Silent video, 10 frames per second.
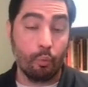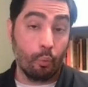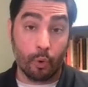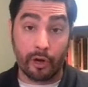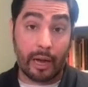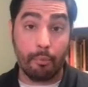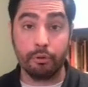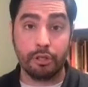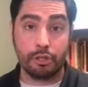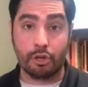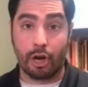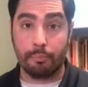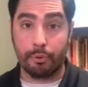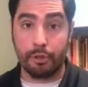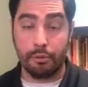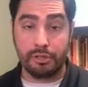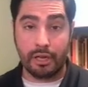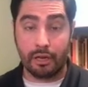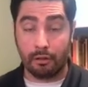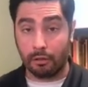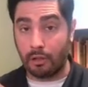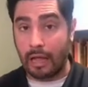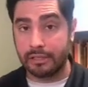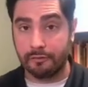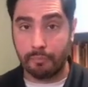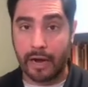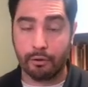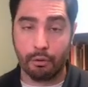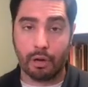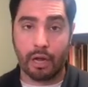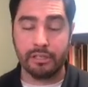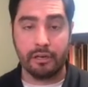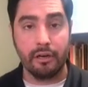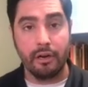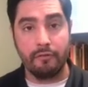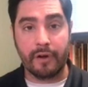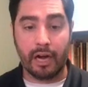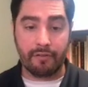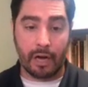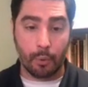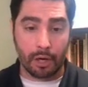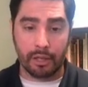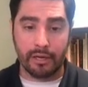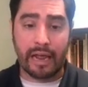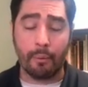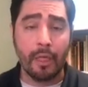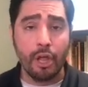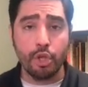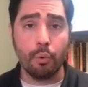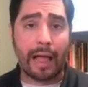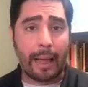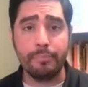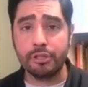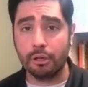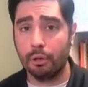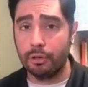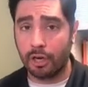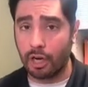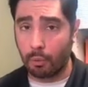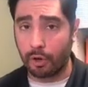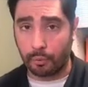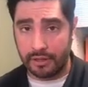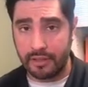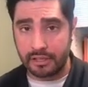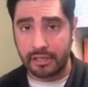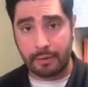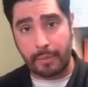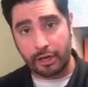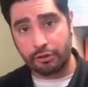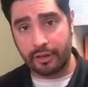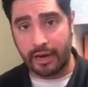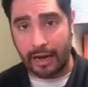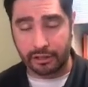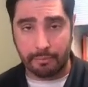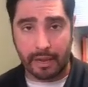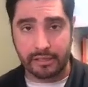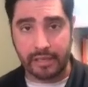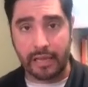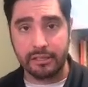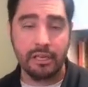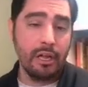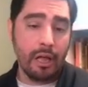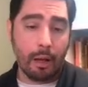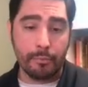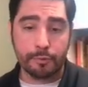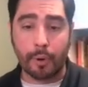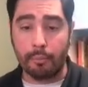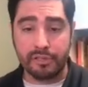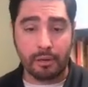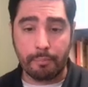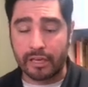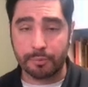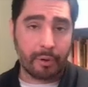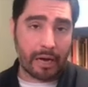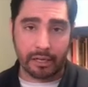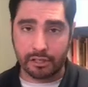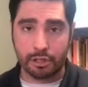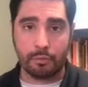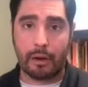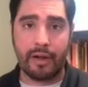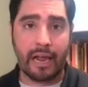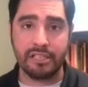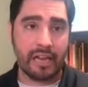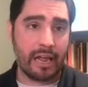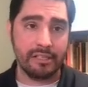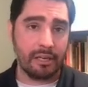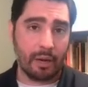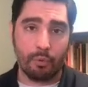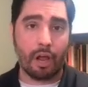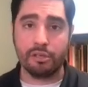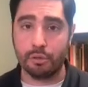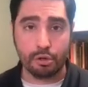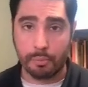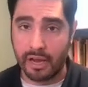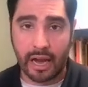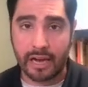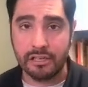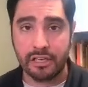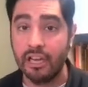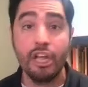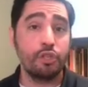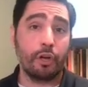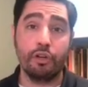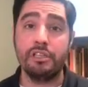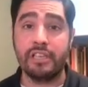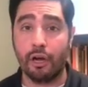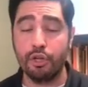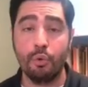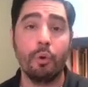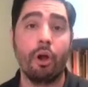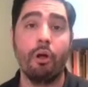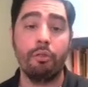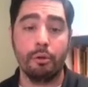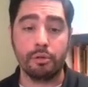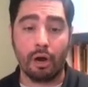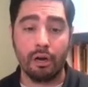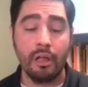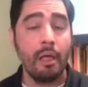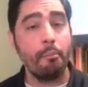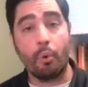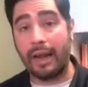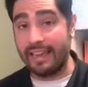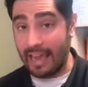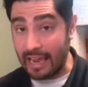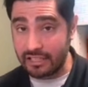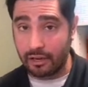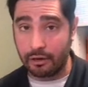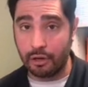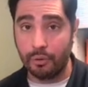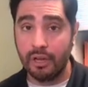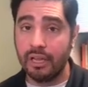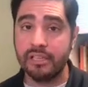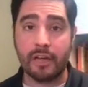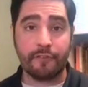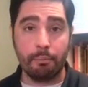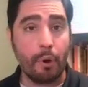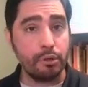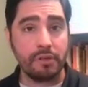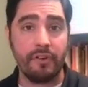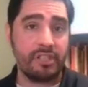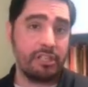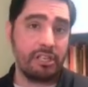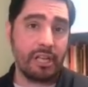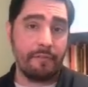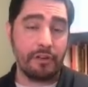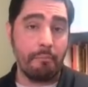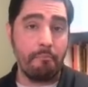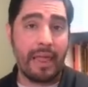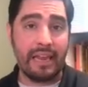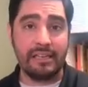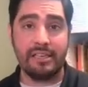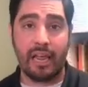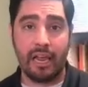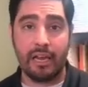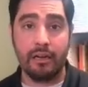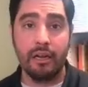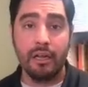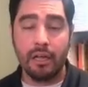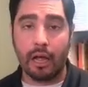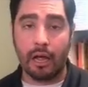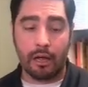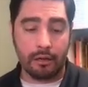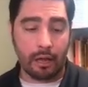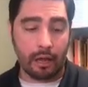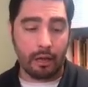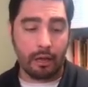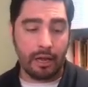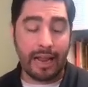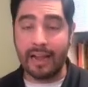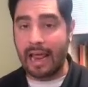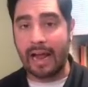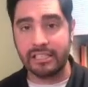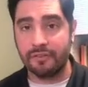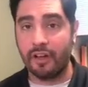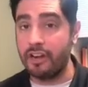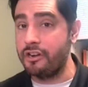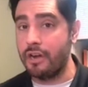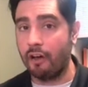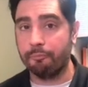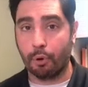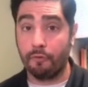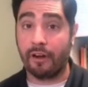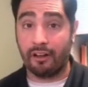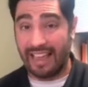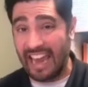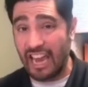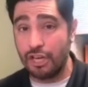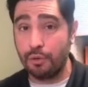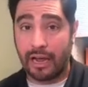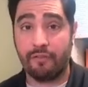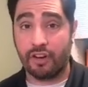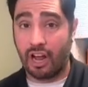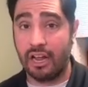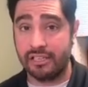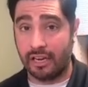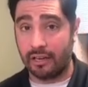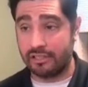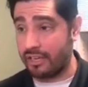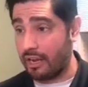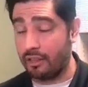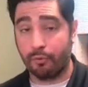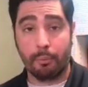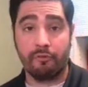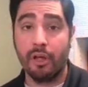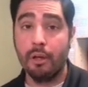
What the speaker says: we're able to start producing lots of micro content very, very quickly. Now, you absolutely are going to want to read this and make sure that it actually makes sense. There's probably some best practices around hashtags. And again, we're not a social media agency, so I couldn't tell you what all those are. But what I can tell you is that for most of us that just have to maintain an active enough profile and you have content, let's say in the form of